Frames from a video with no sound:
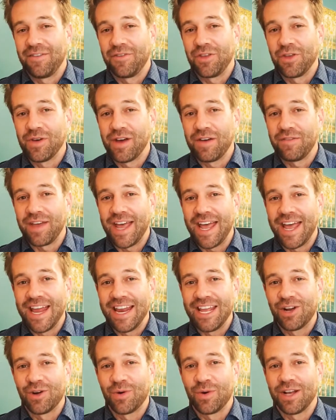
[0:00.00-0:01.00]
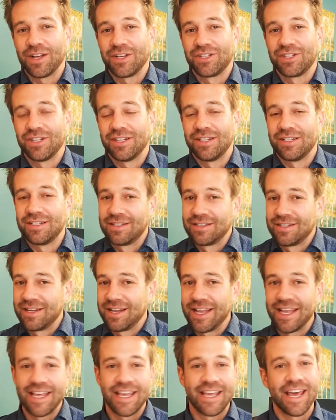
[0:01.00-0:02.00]
if you have any questions,
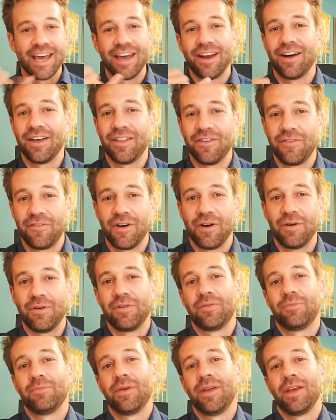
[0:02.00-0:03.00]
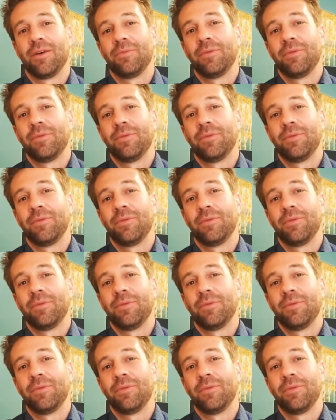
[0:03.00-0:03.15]
get on the phone with me.